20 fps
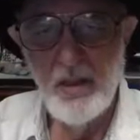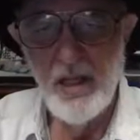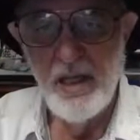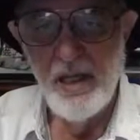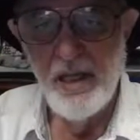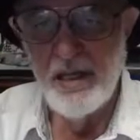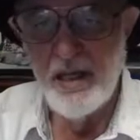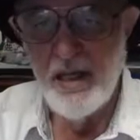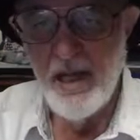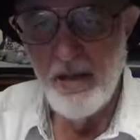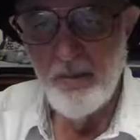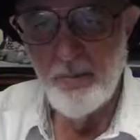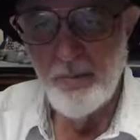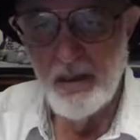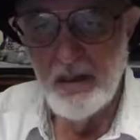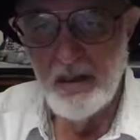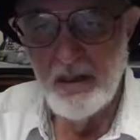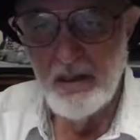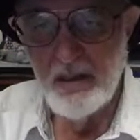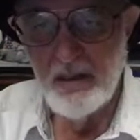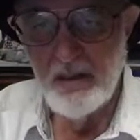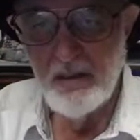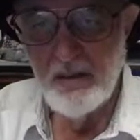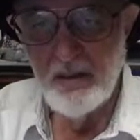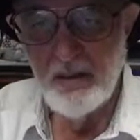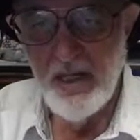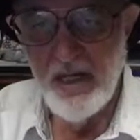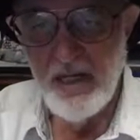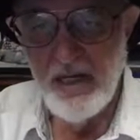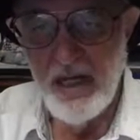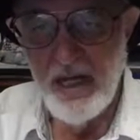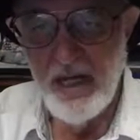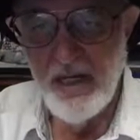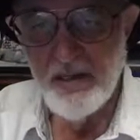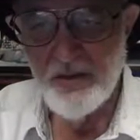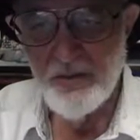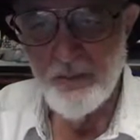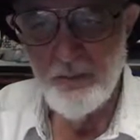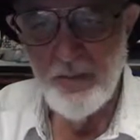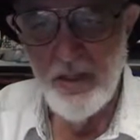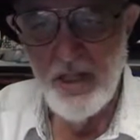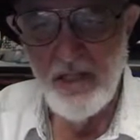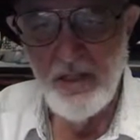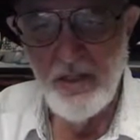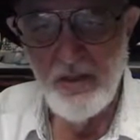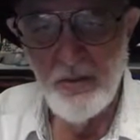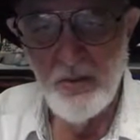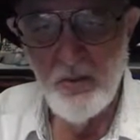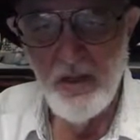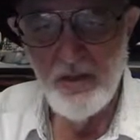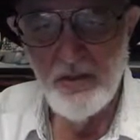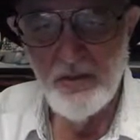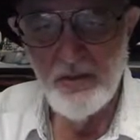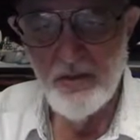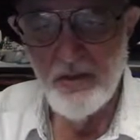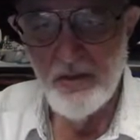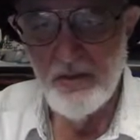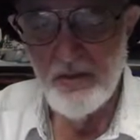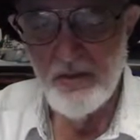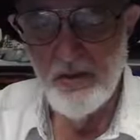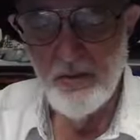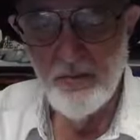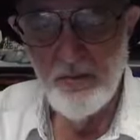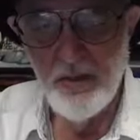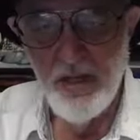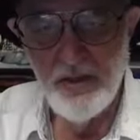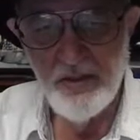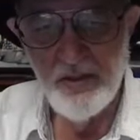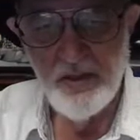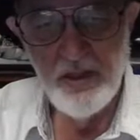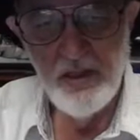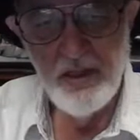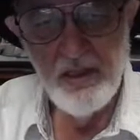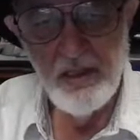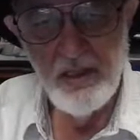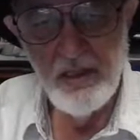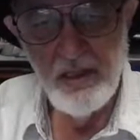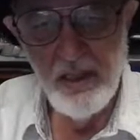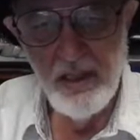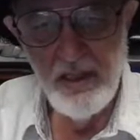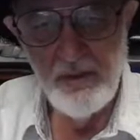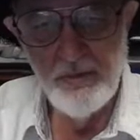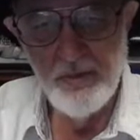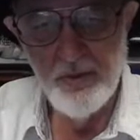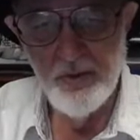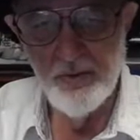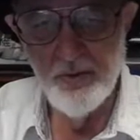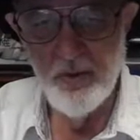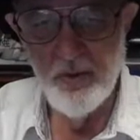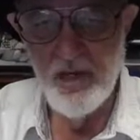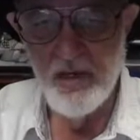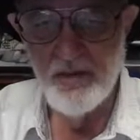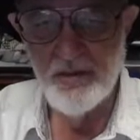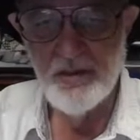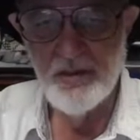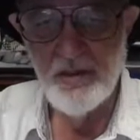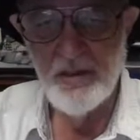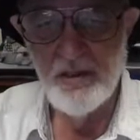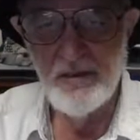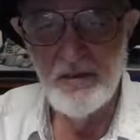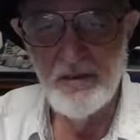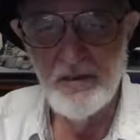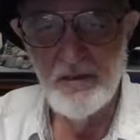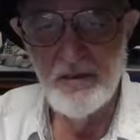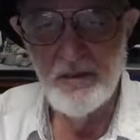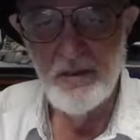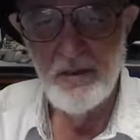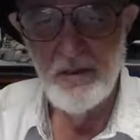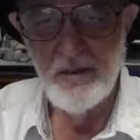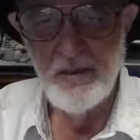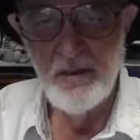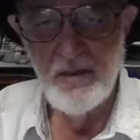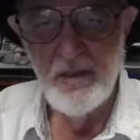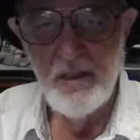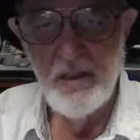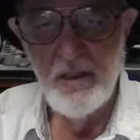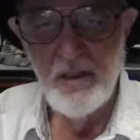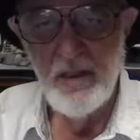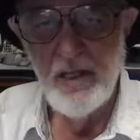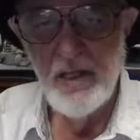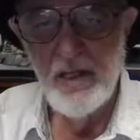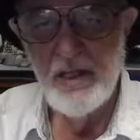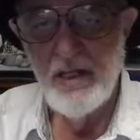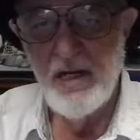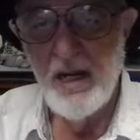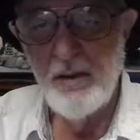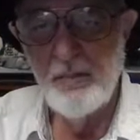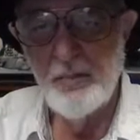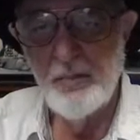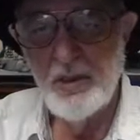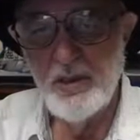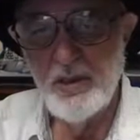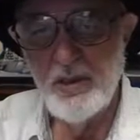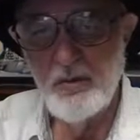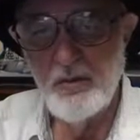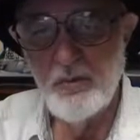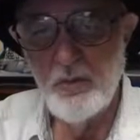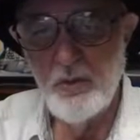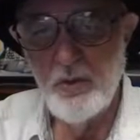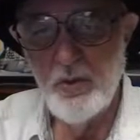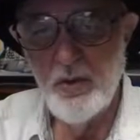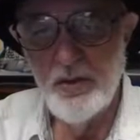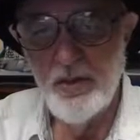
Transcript: an applicant that asks many questions about the claims process, an applicant with